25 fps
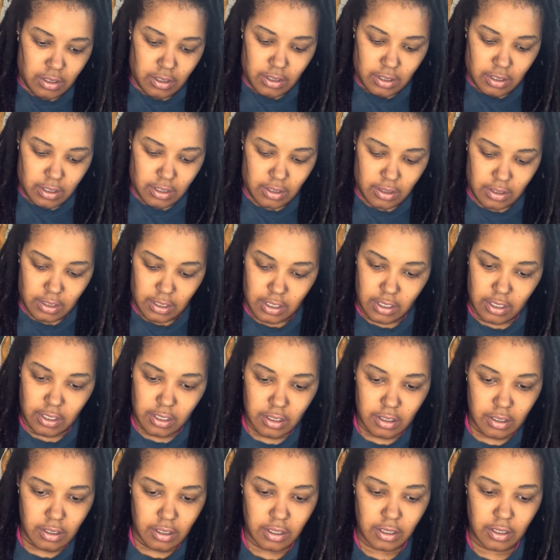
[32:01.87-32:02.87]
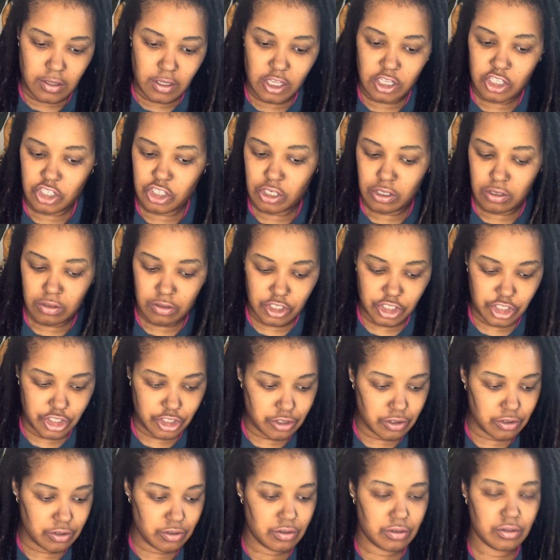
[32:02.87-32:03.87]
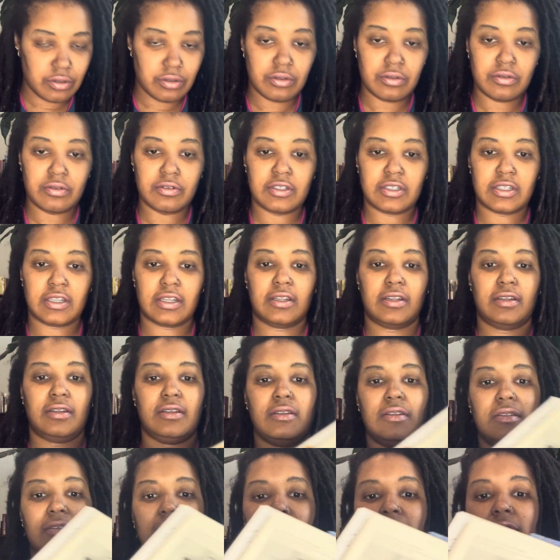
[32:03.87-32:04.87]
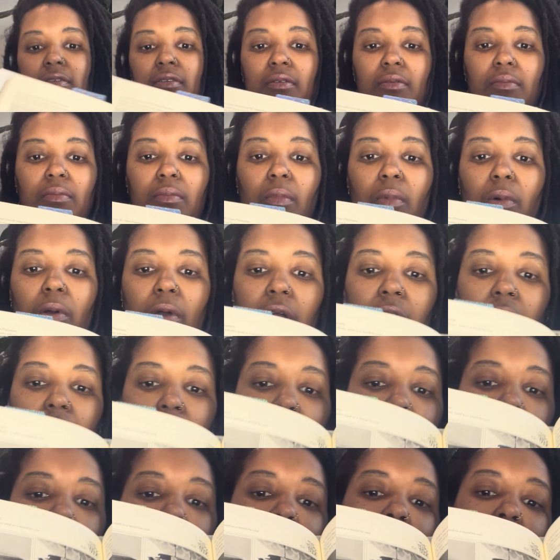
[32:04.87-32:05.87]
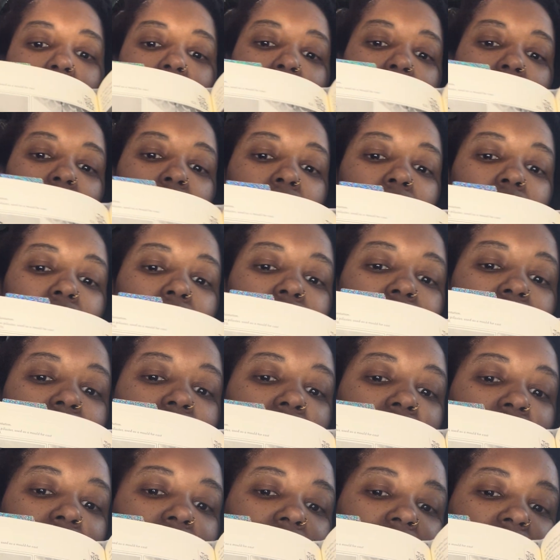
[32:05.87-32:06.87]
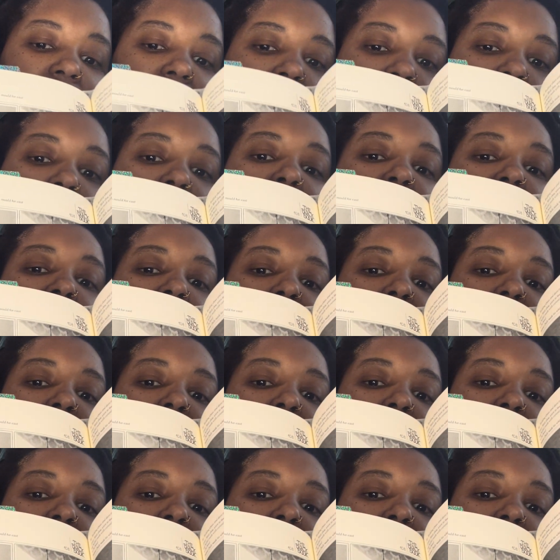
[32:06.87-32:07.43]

And then they show shoes and more things that we